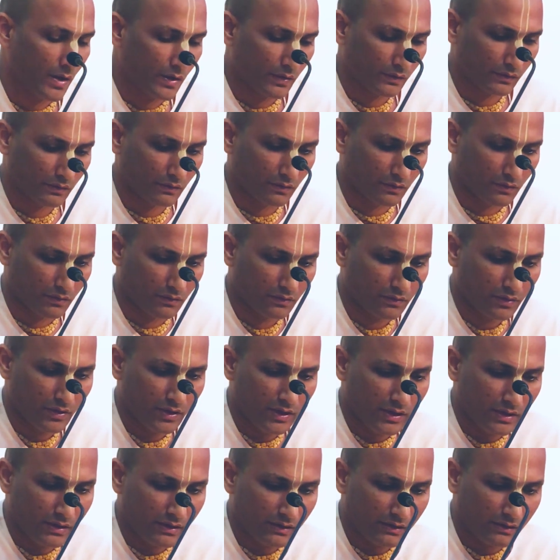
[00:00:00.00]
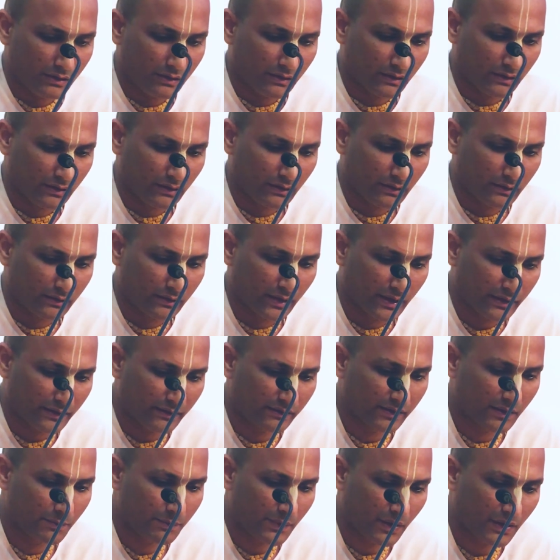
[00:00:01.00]
So that
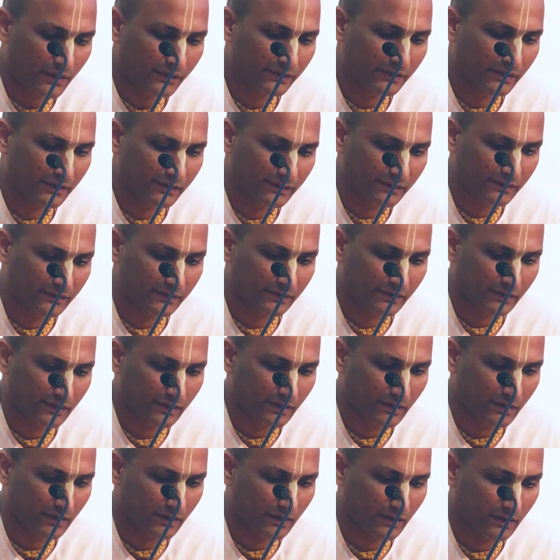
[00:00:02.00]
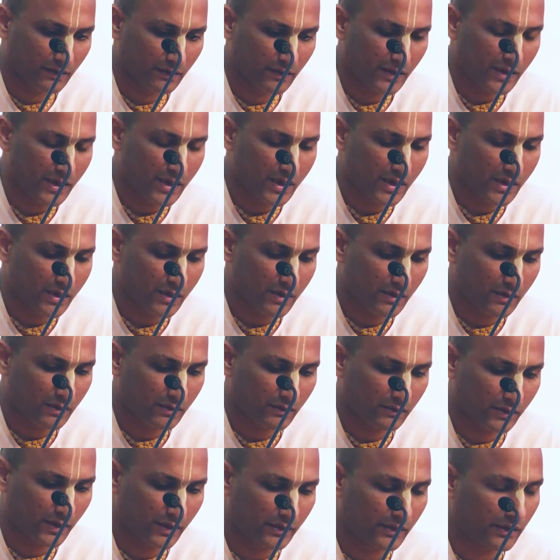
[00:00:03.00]
is the process
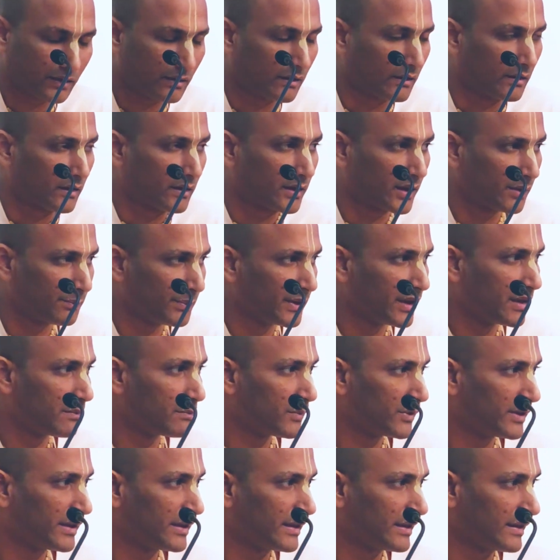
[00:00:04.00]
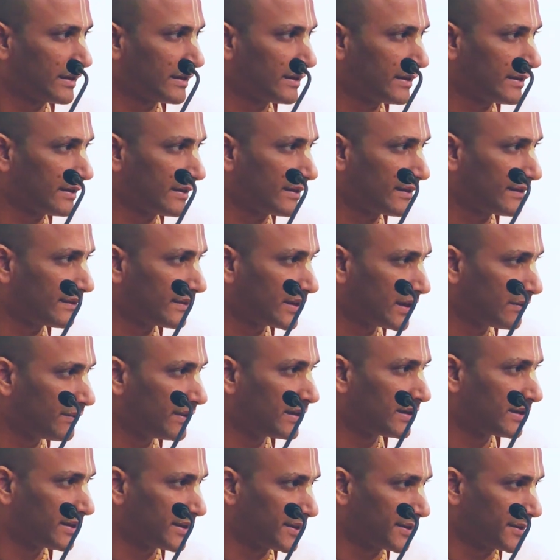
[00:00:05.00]
that Kapila Muni is
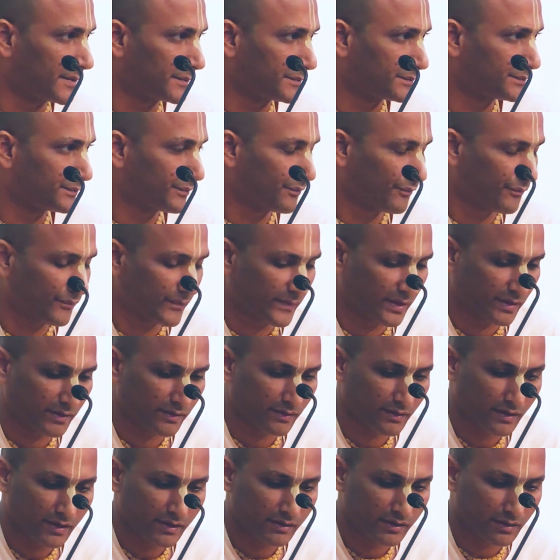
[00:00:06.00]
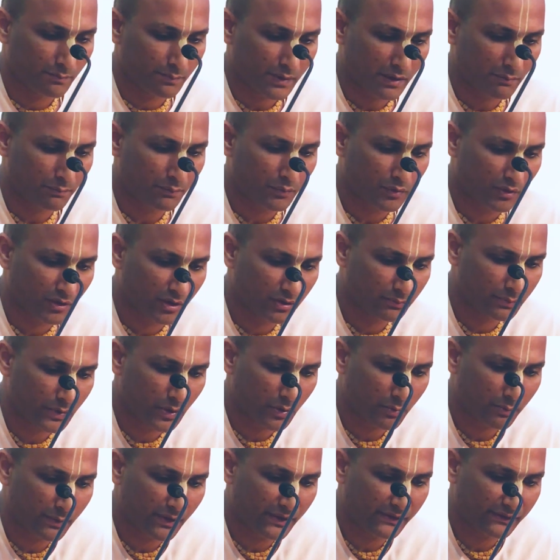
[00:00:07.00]
giving here. The purport,
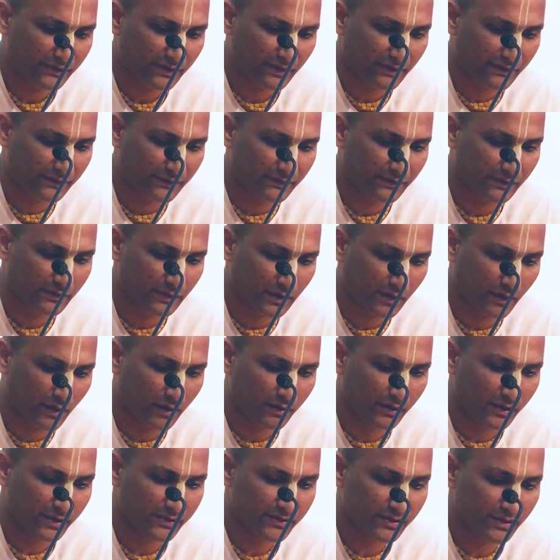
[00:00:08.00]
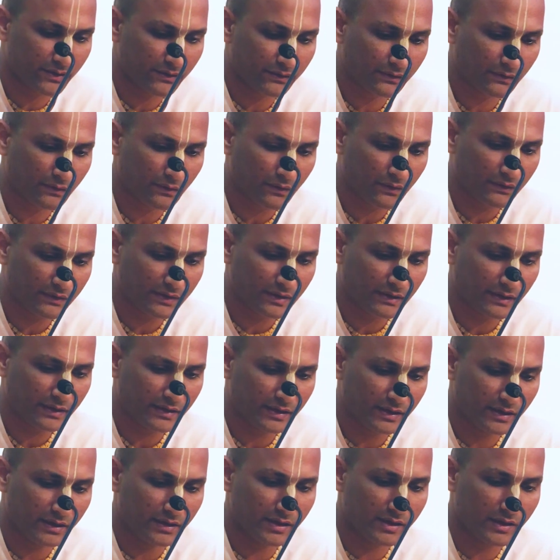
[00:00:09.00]
Prabhupada says, the conditioned souls are
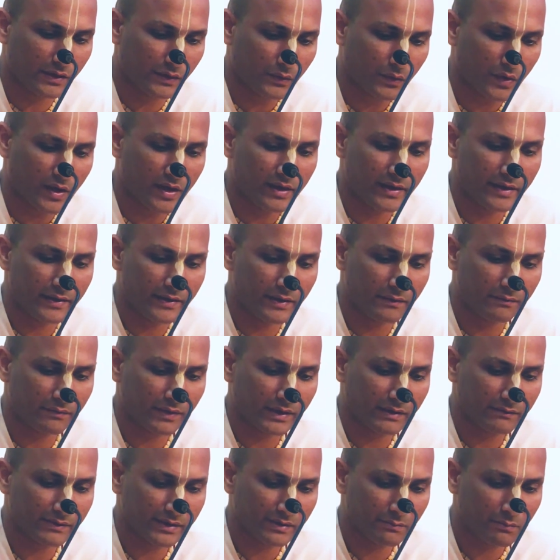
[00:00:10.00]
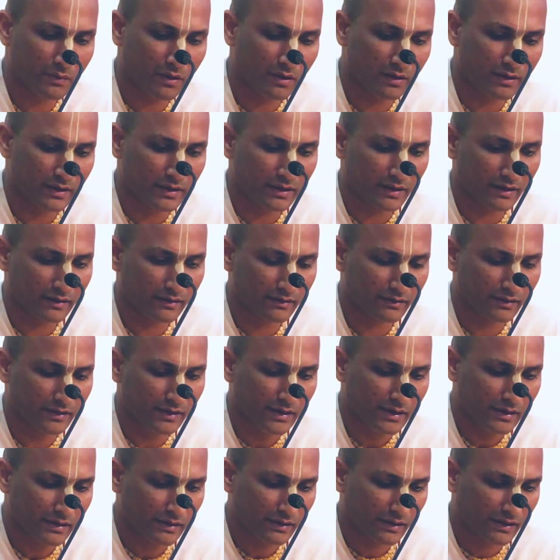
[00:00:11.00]
eager to identify with body and
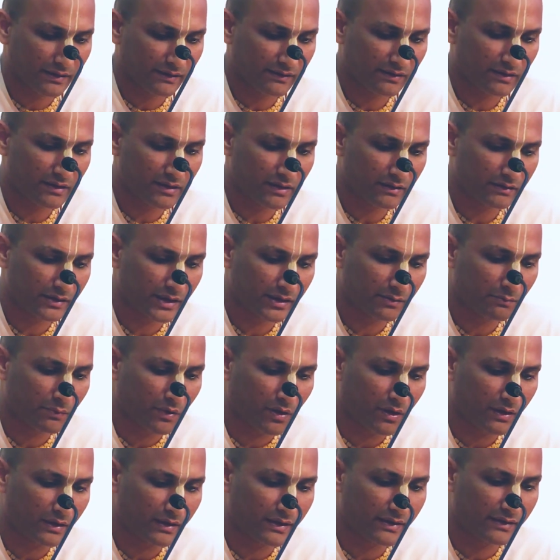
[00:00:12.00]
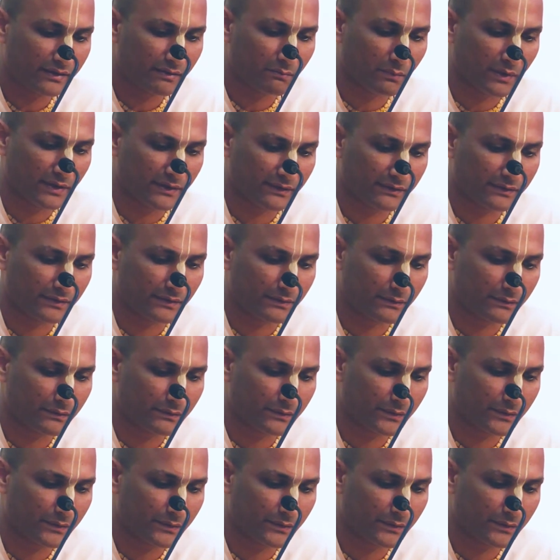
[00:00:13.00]
consider that body is myself.